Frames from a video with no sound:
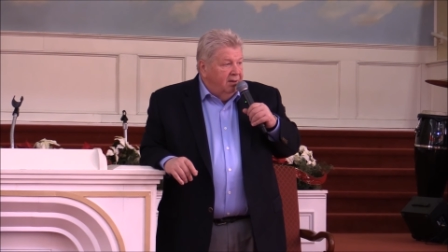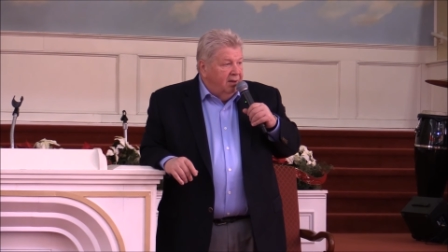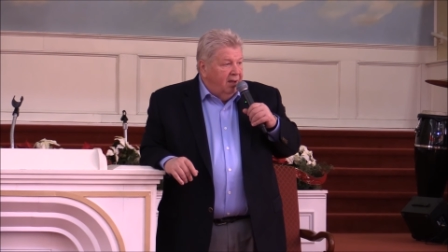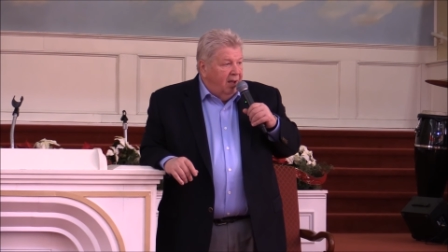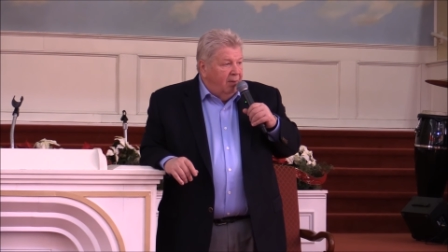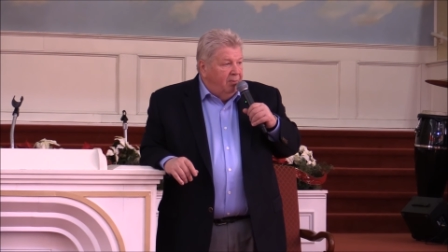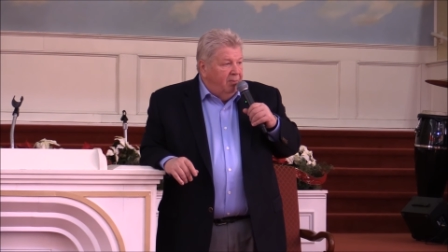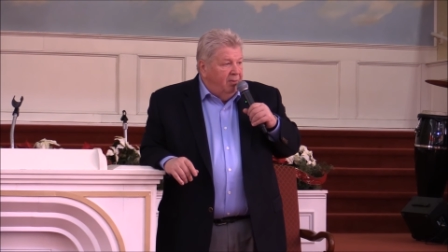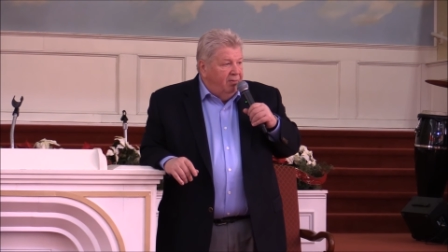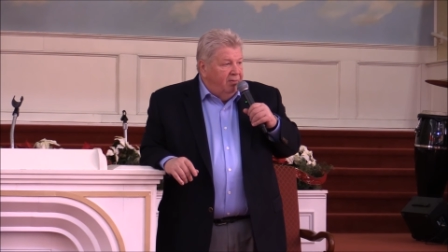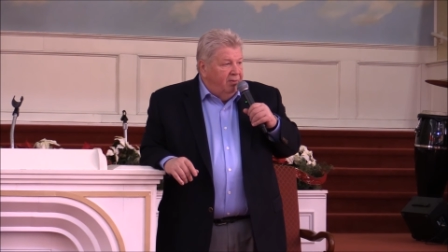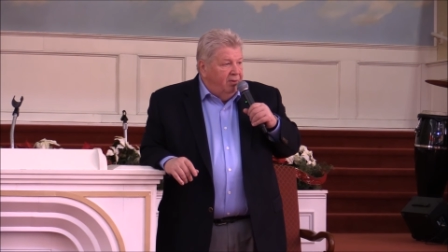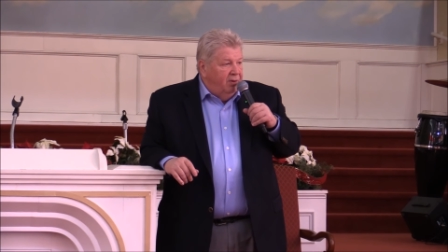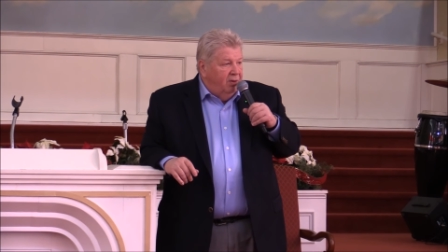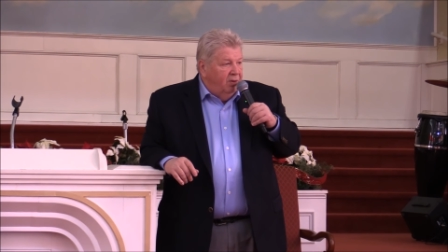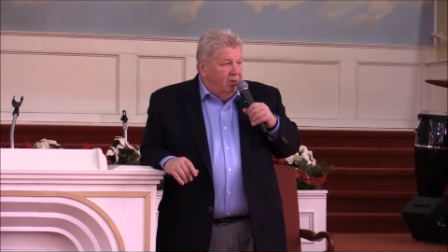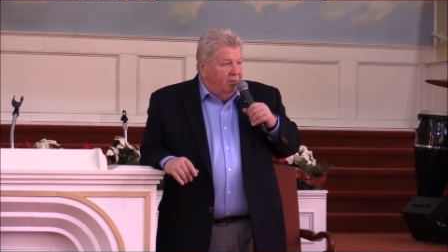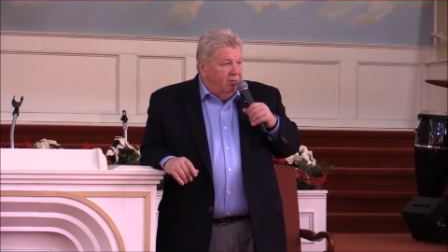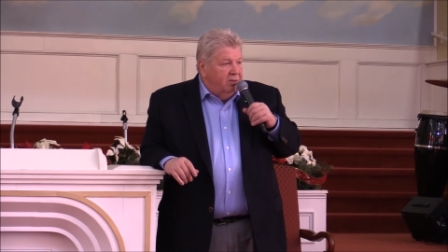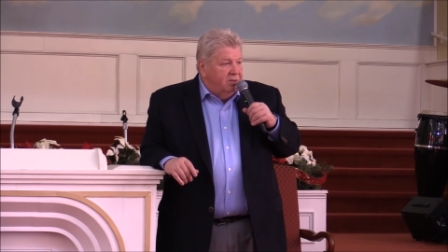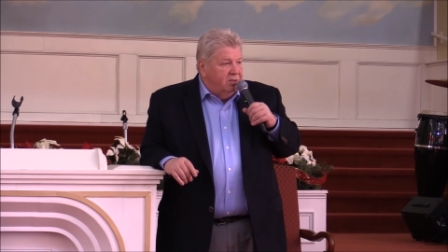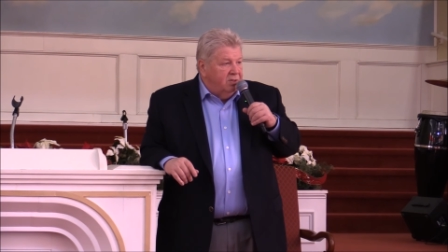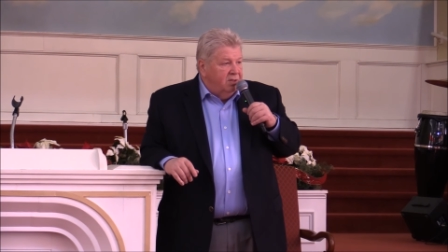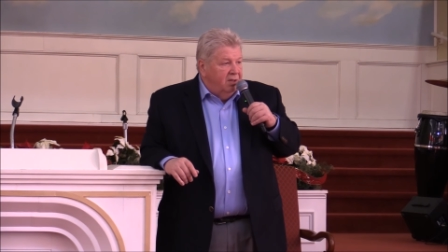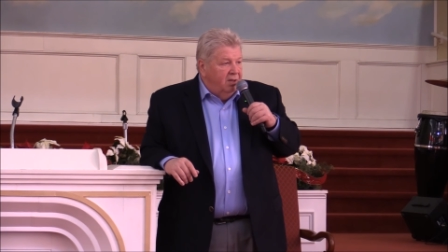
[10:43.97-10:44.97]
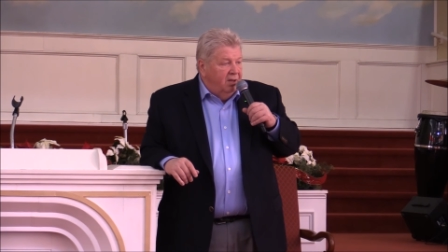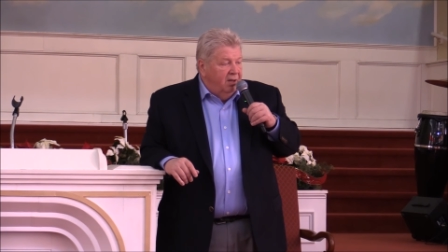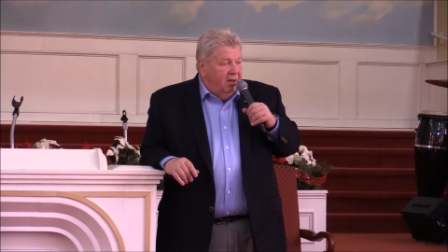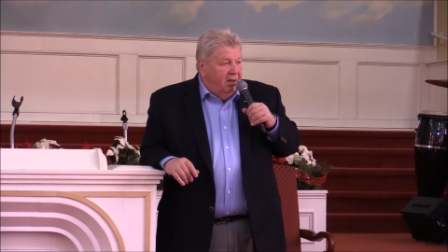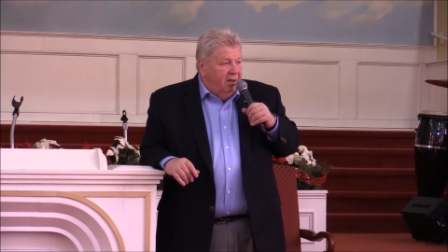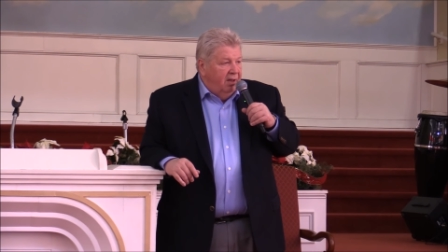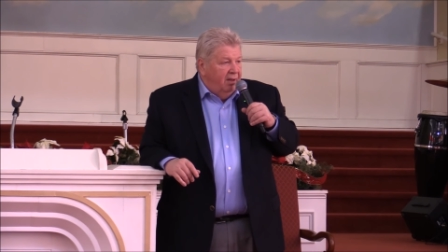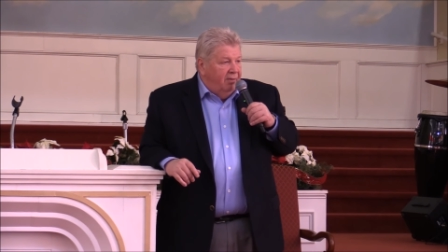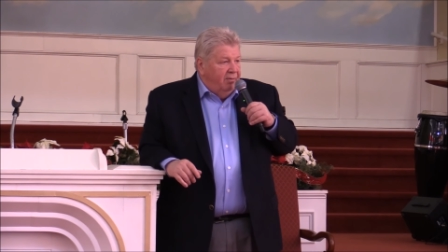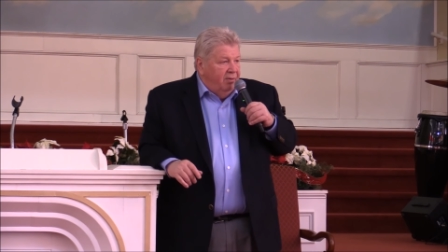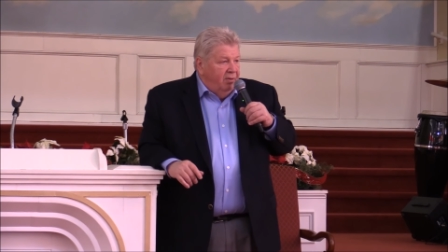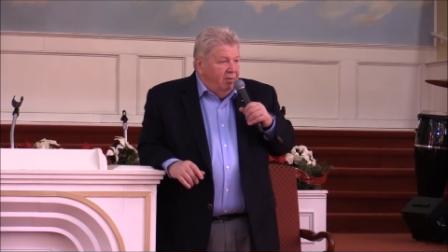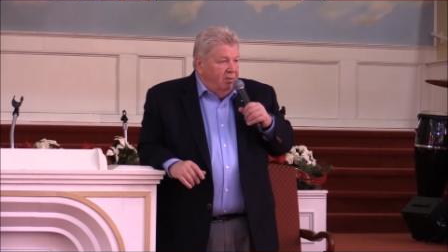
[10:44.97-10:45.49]
How many of you noticed,
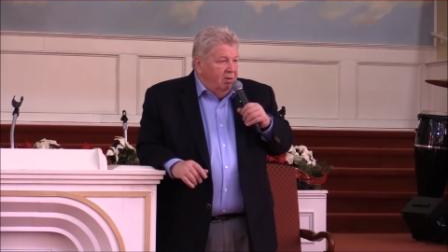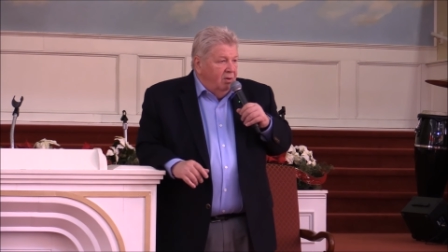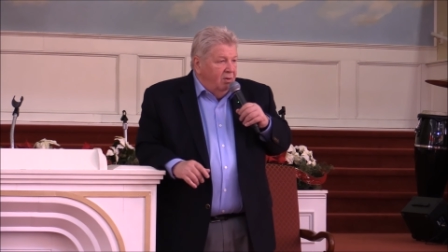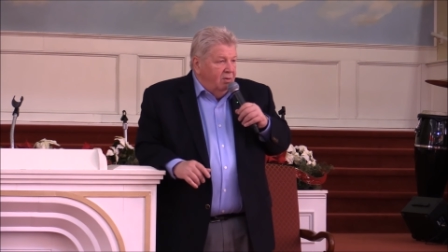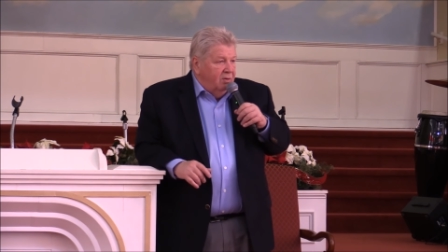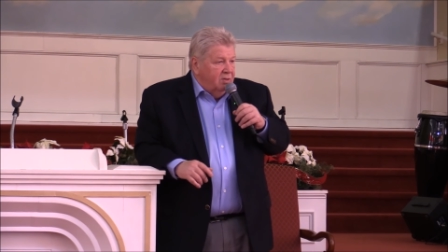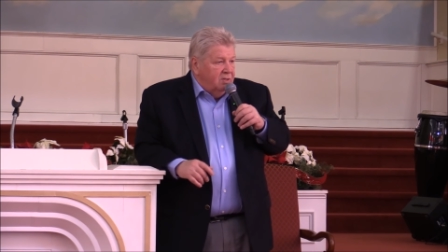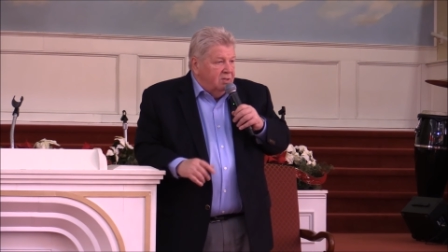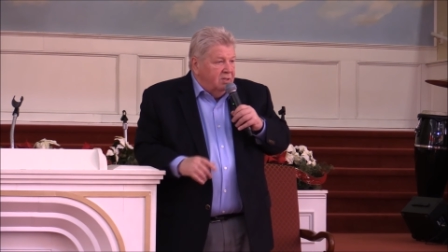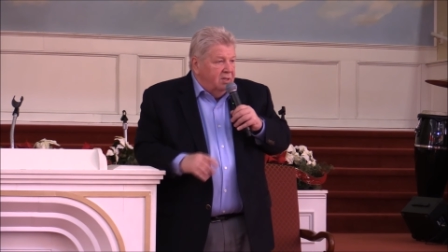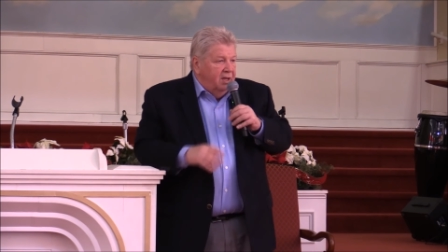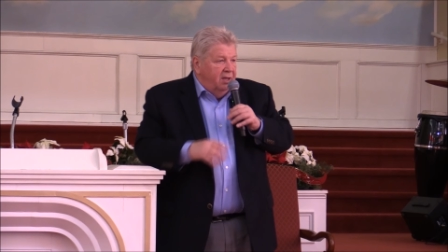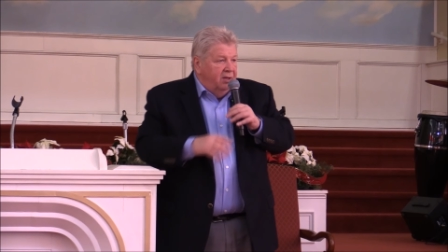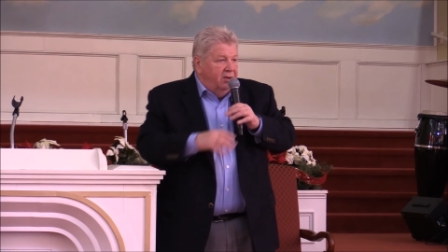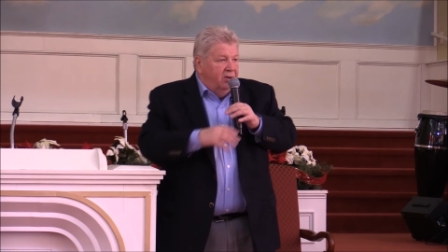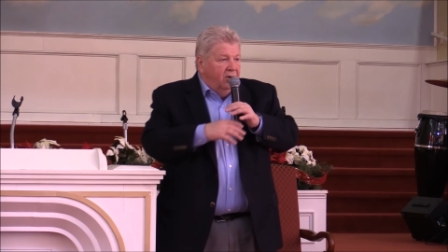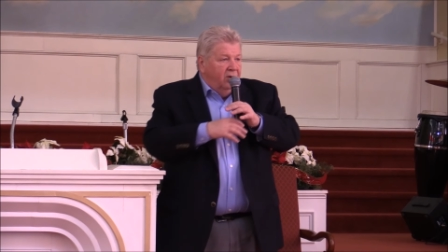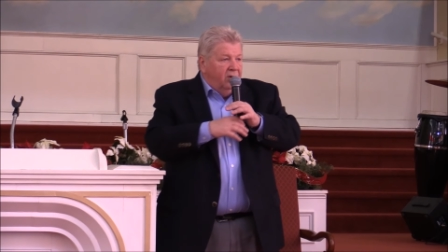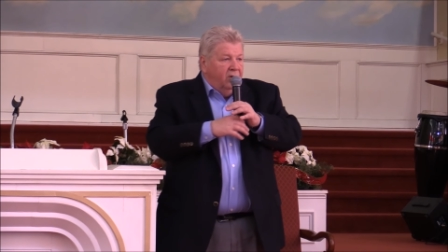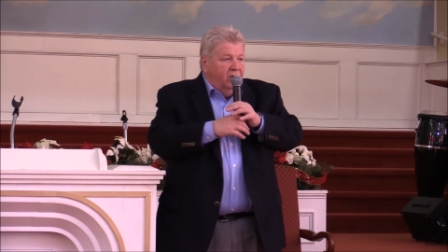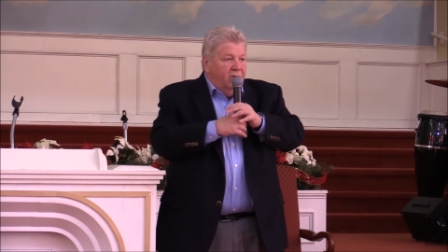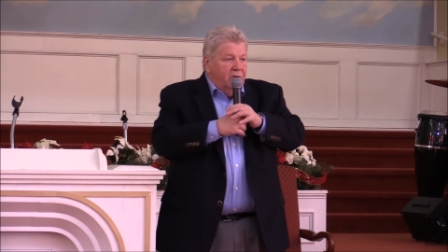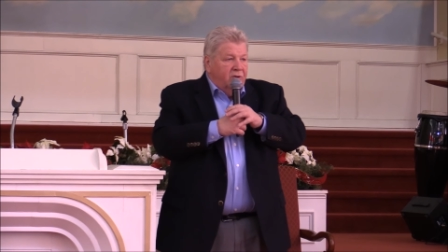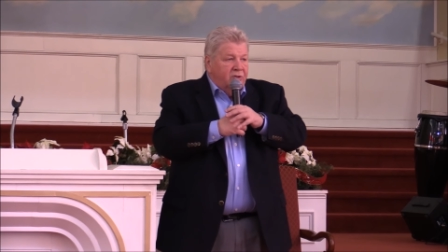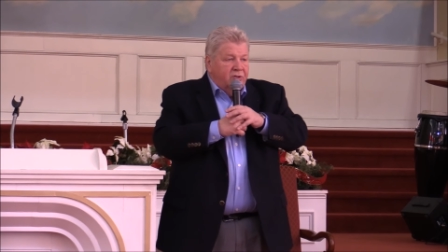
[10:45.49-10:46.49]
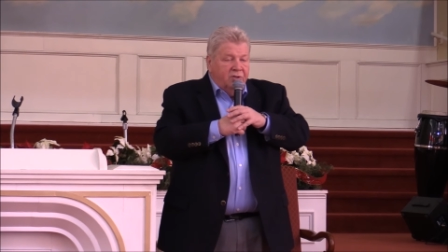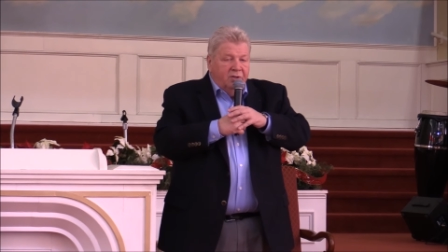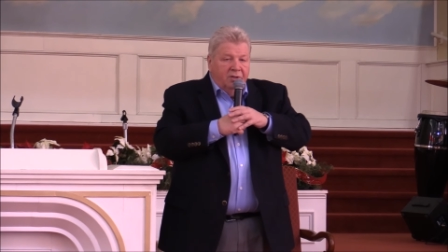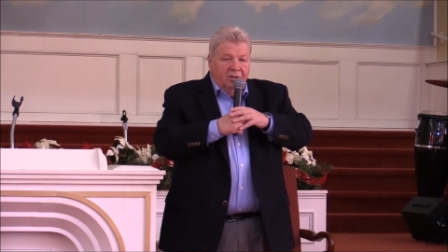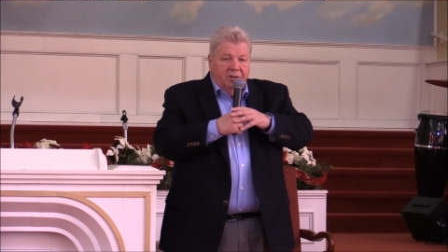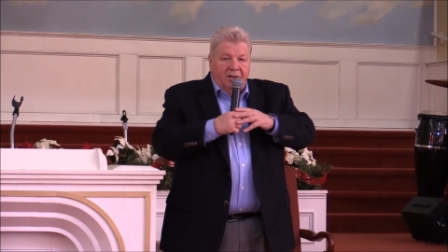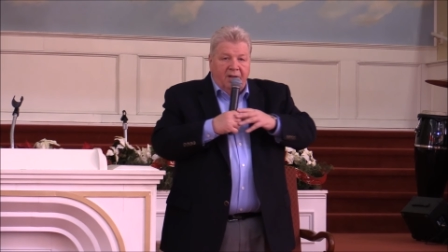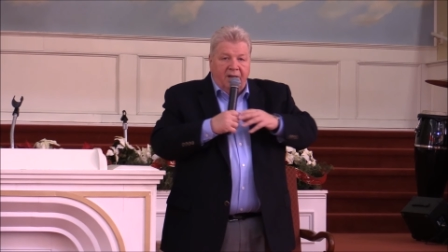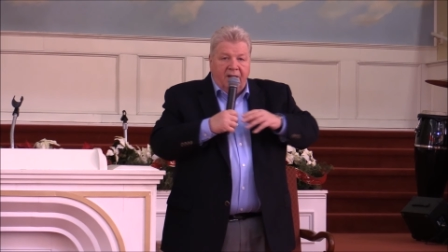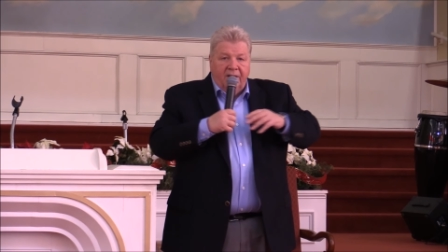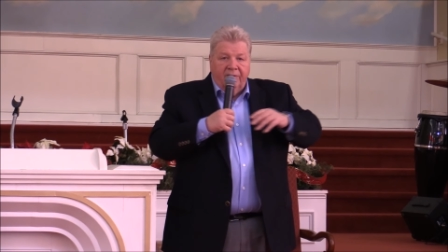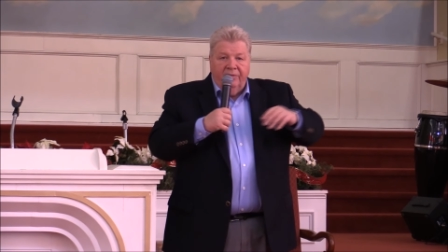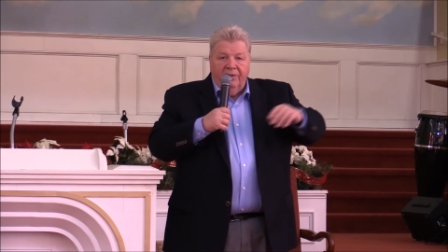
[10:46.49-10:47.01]
have you noticed in your Christian
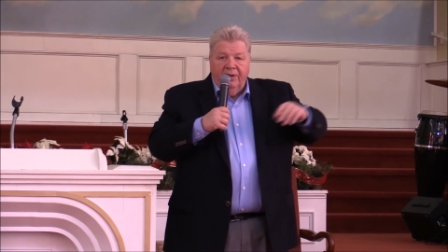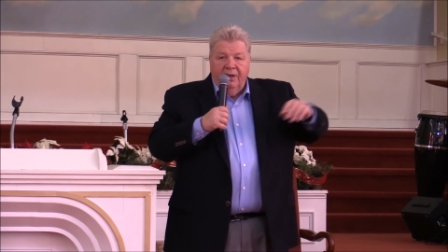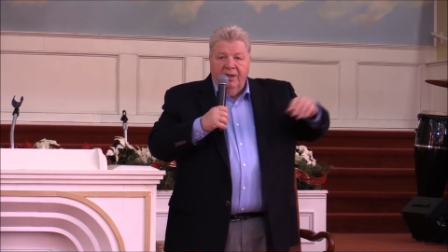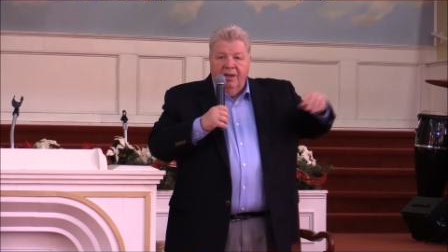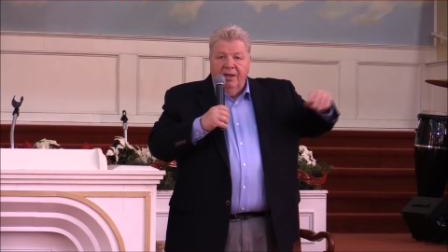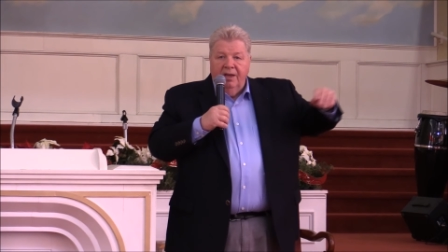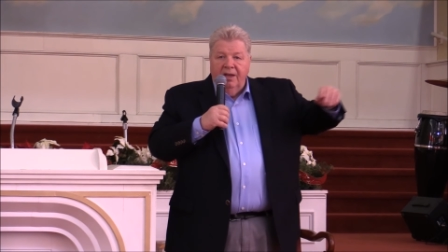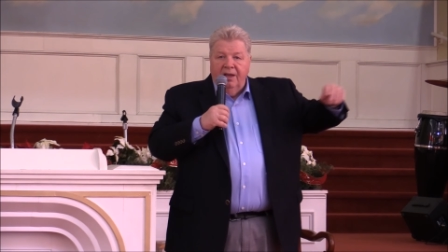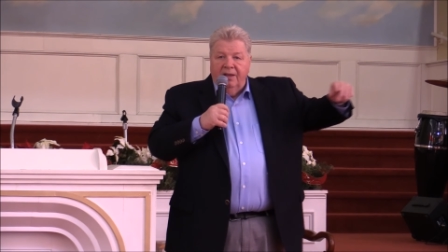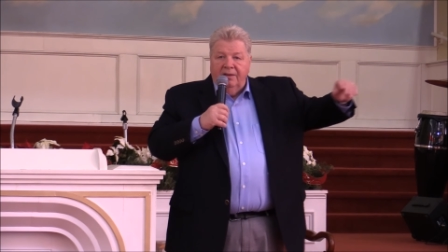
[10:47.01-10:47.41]
life